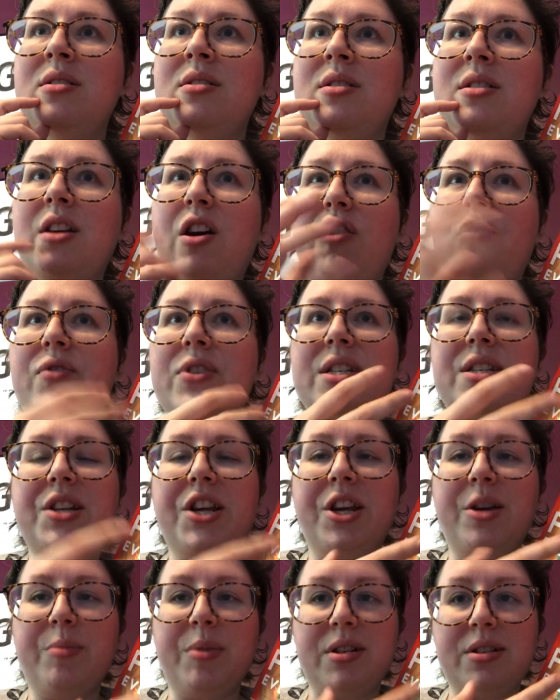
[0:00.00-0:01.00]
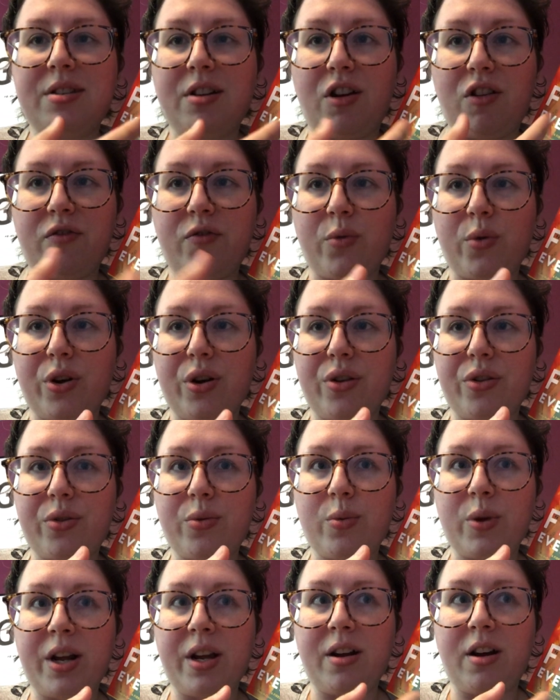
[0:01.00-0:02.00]
self-esteem and self-worth
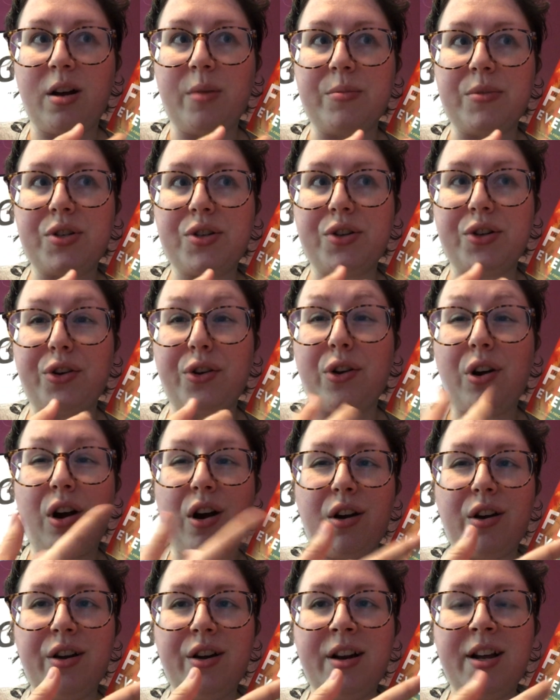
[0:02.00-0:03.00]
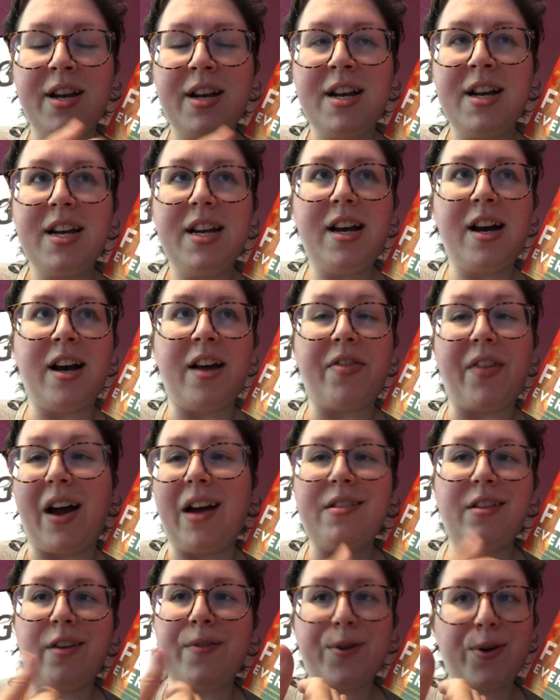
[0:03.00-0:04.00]
when it comes to your art,
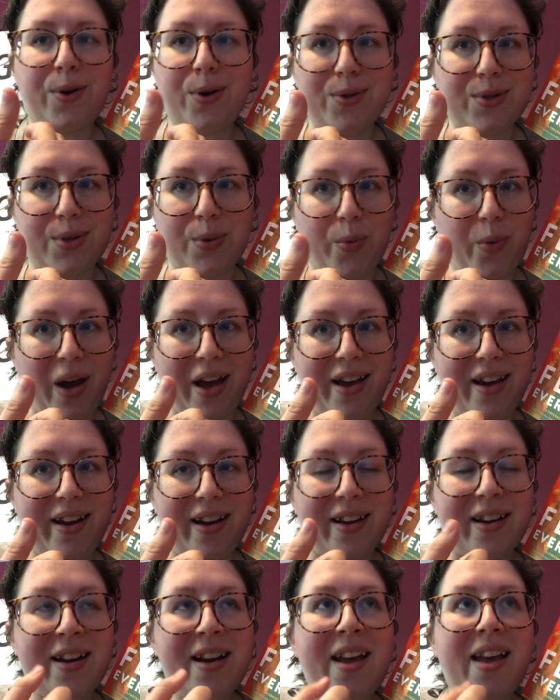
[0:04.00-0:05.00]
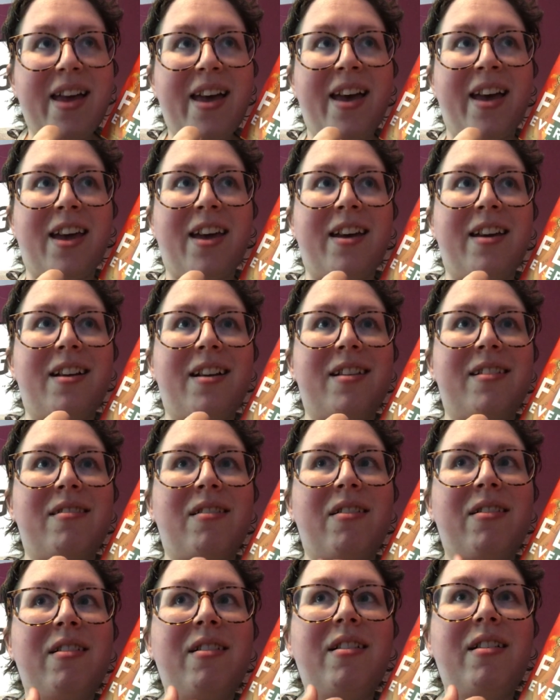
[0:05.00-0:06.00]
that never goes away.
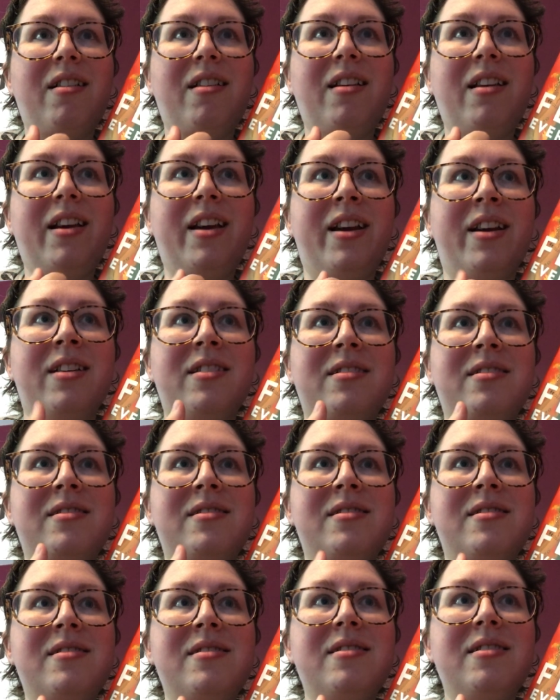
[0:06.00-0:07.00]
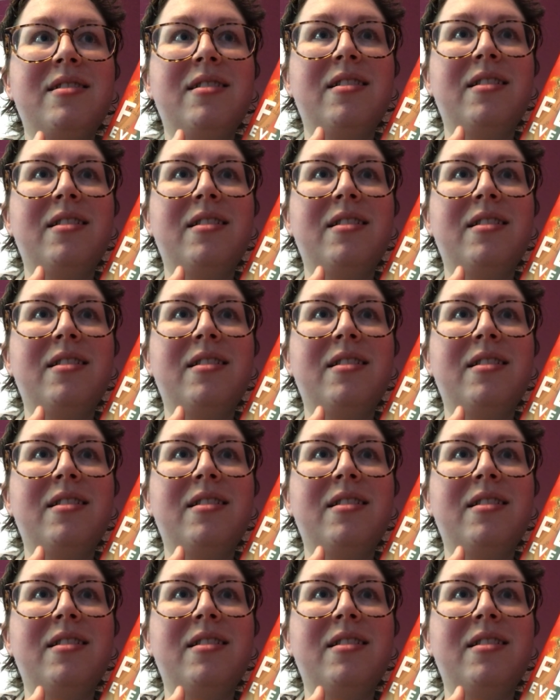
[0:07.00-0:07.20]
And it's